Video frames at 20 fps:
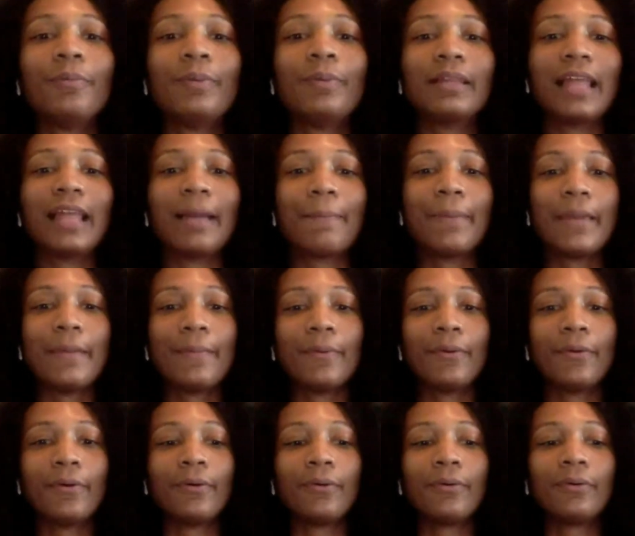but, like,
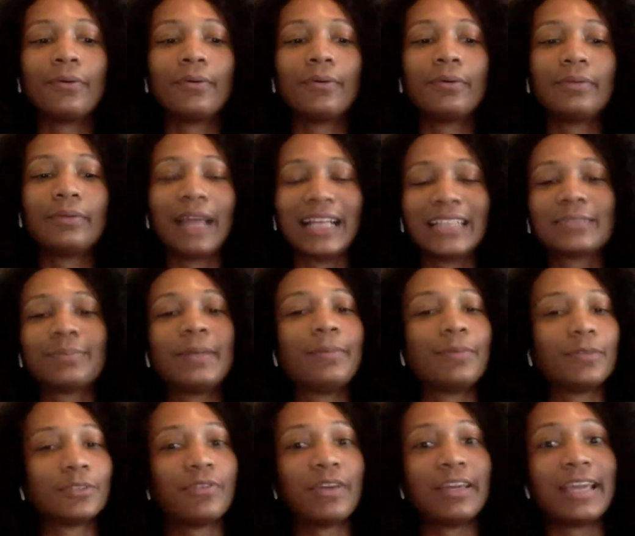people that's
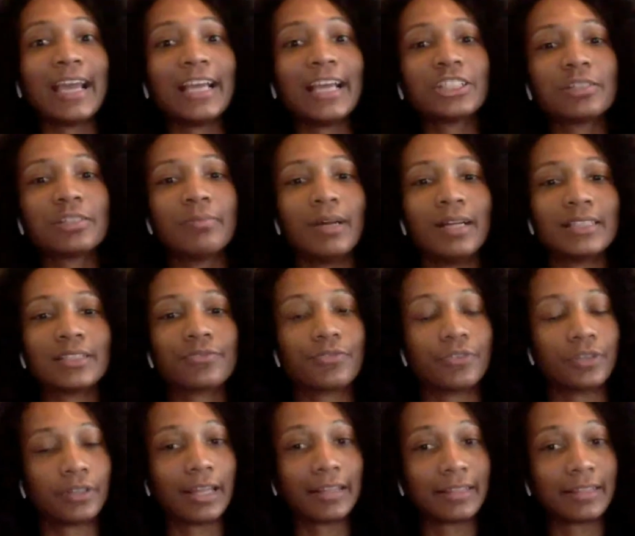people's vacation months for,